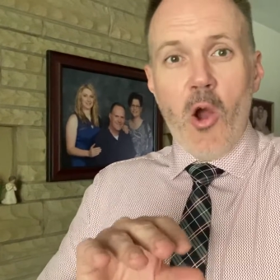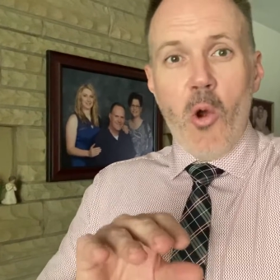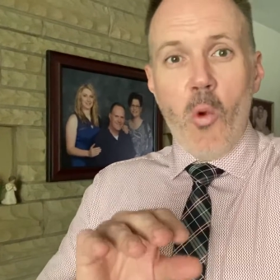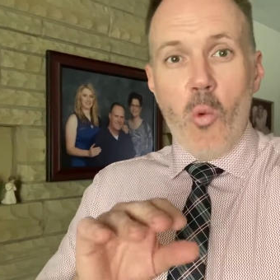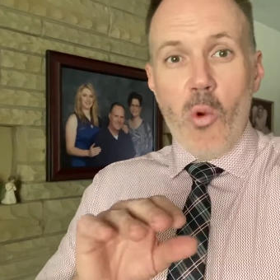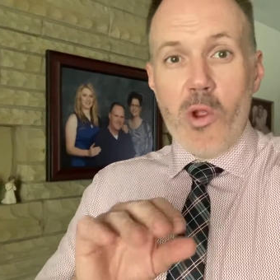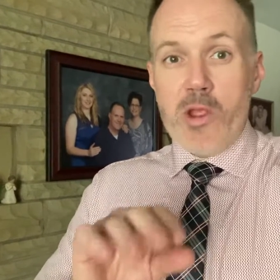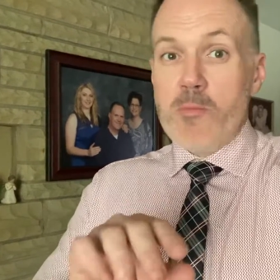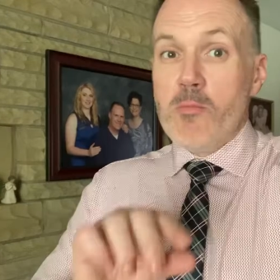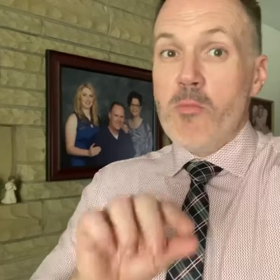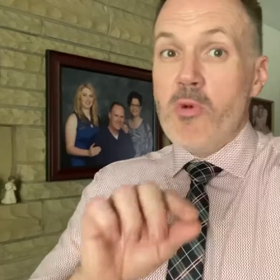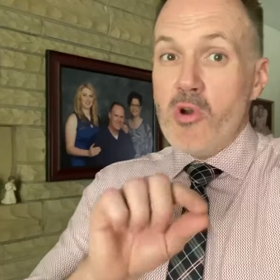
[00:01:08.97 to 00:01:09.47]

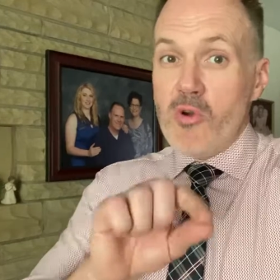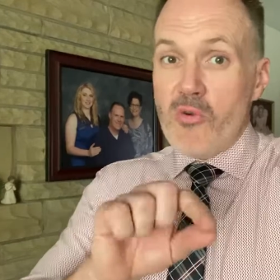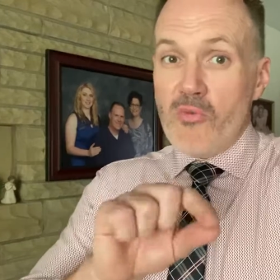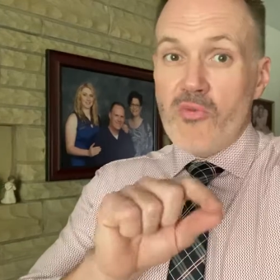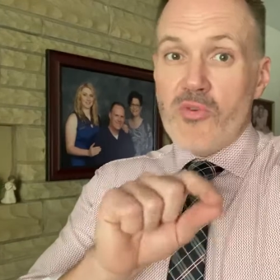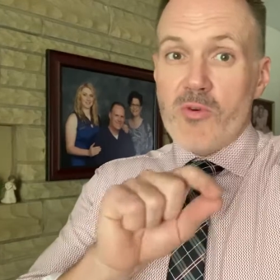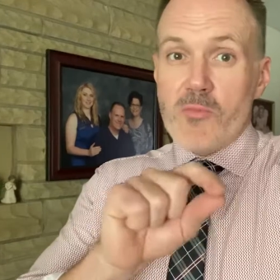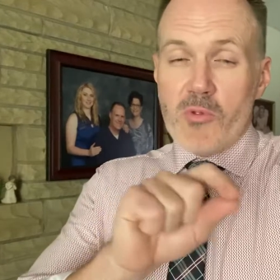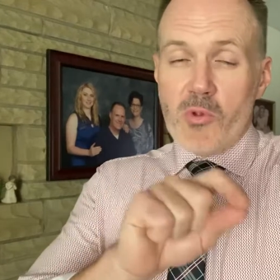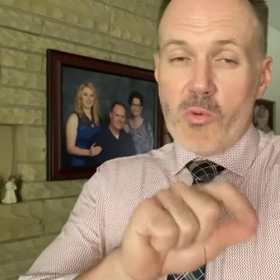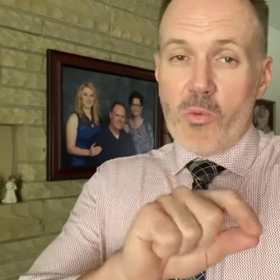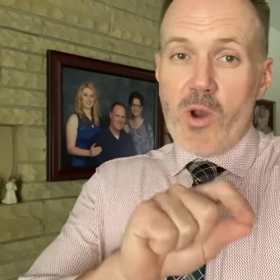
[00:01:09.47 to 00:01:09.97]
we move
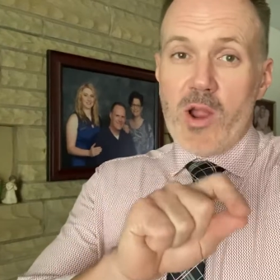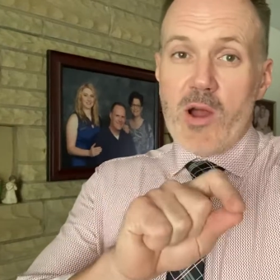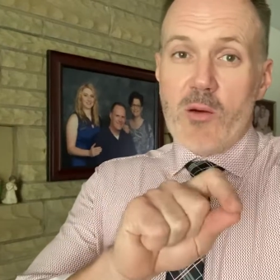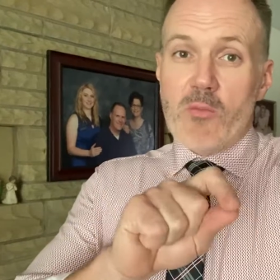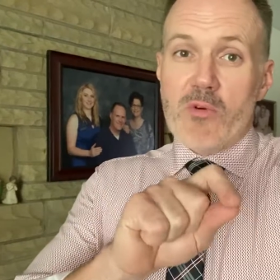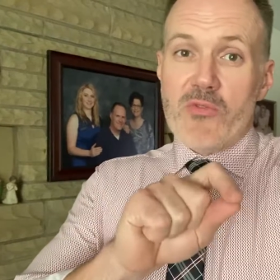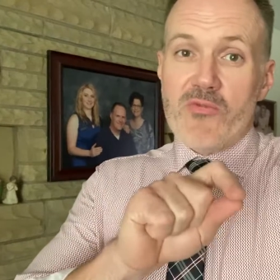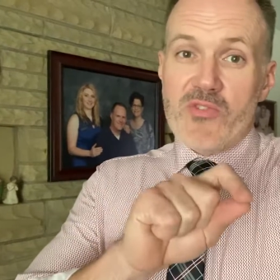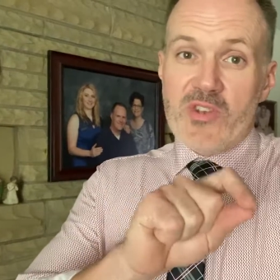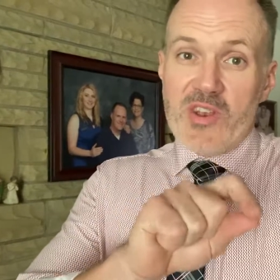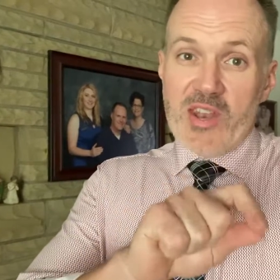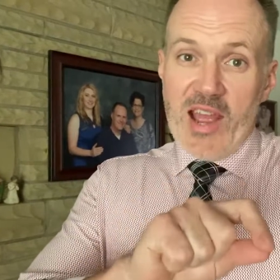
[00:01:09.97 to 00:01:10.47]
from the realm
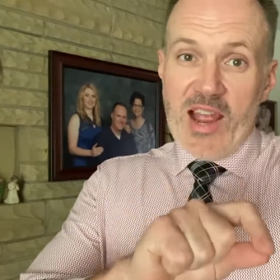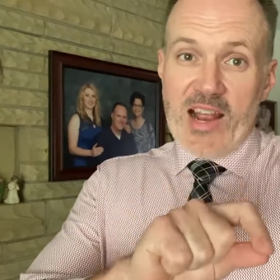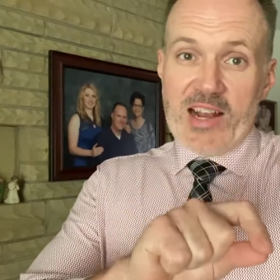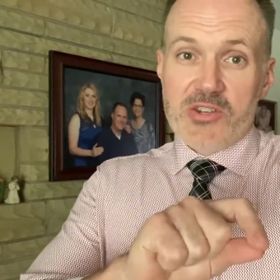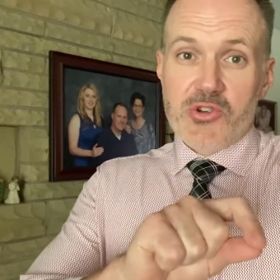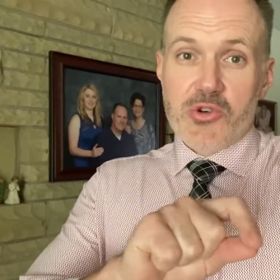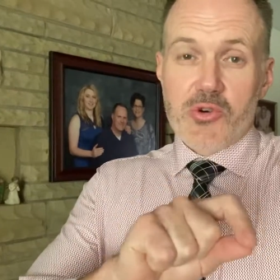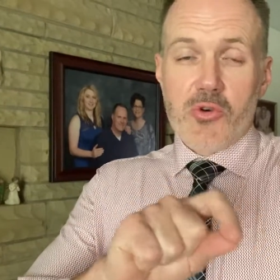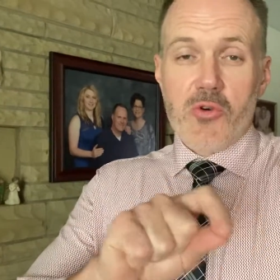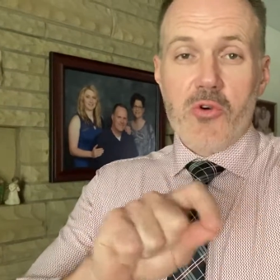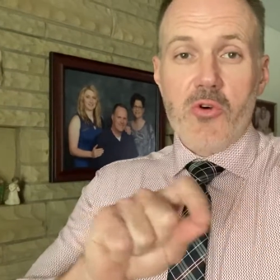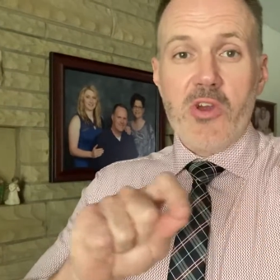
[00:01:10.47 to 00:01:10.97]
of
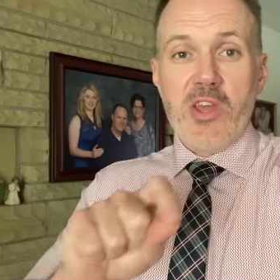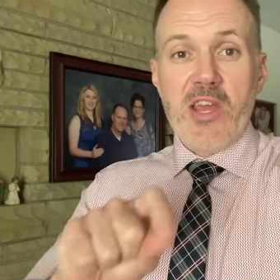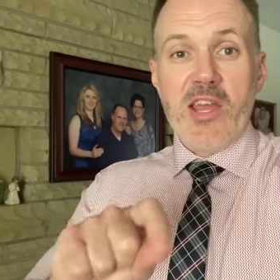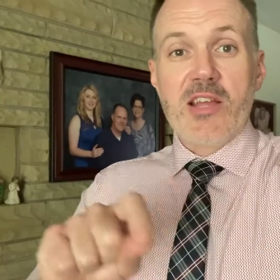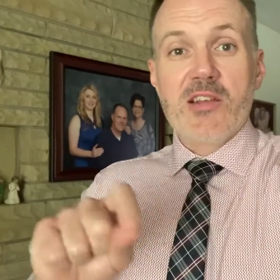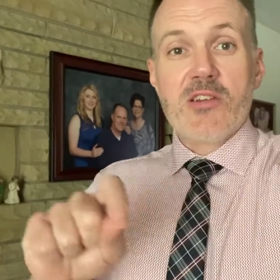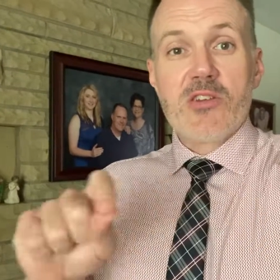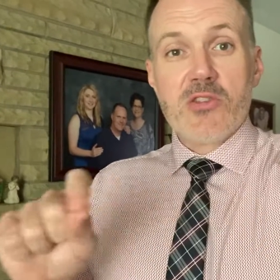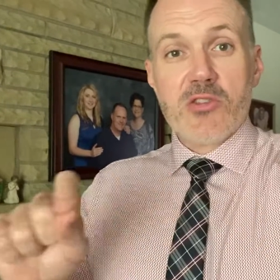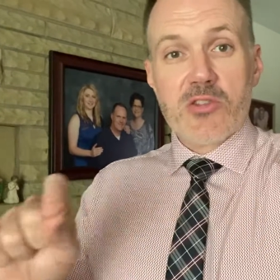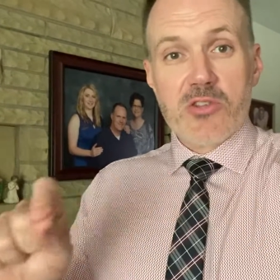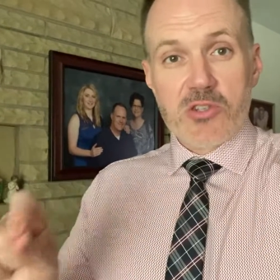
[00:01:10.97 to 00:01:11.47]
natural
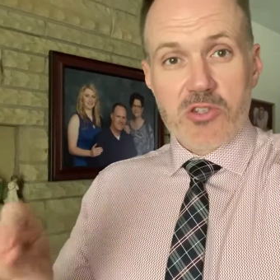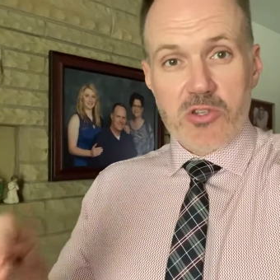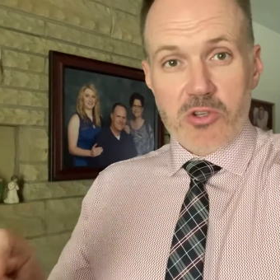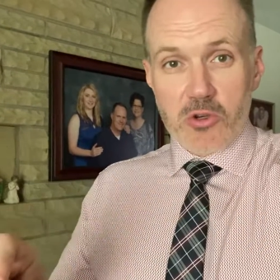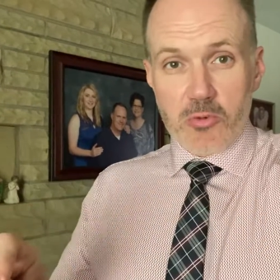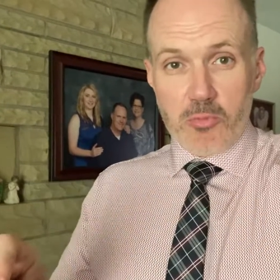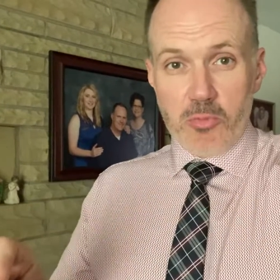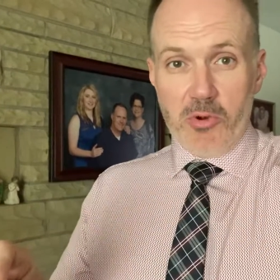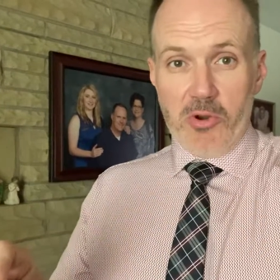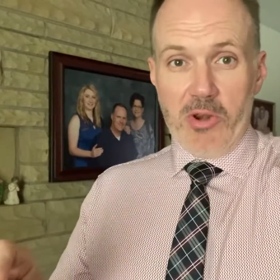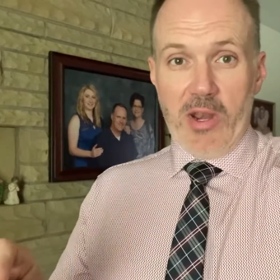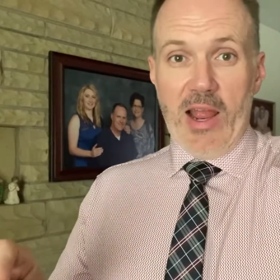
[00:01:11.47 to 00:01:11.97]
into the
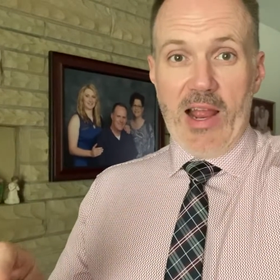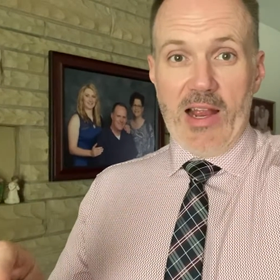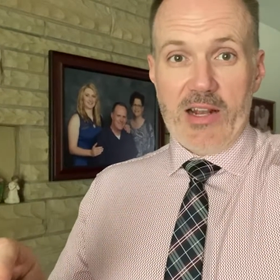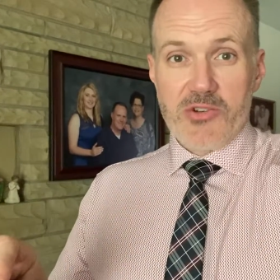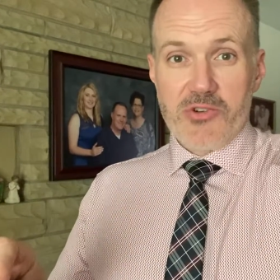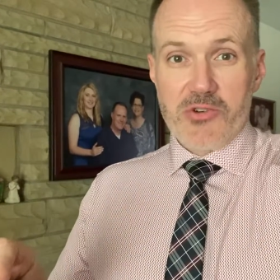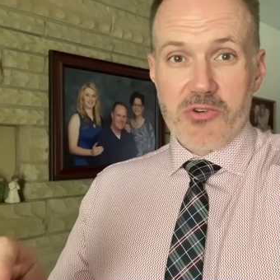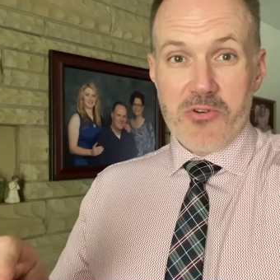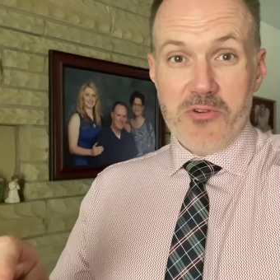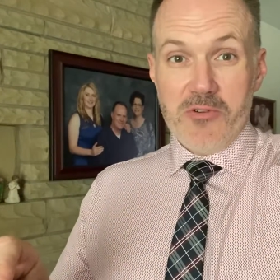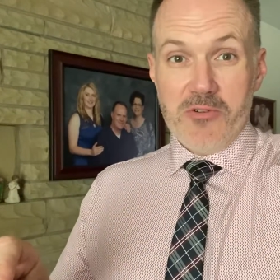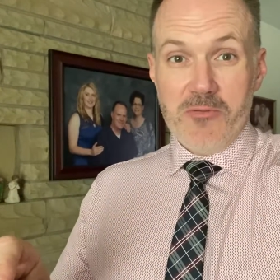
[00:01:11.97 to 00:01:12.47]

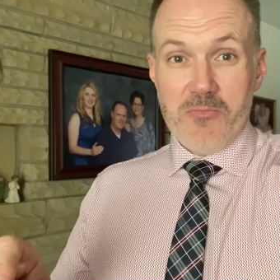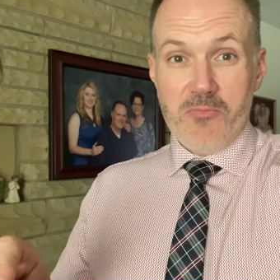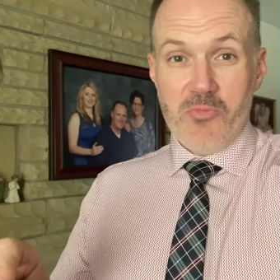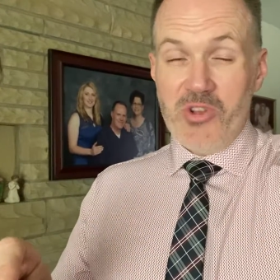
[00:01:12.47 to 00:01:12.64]
supernatural.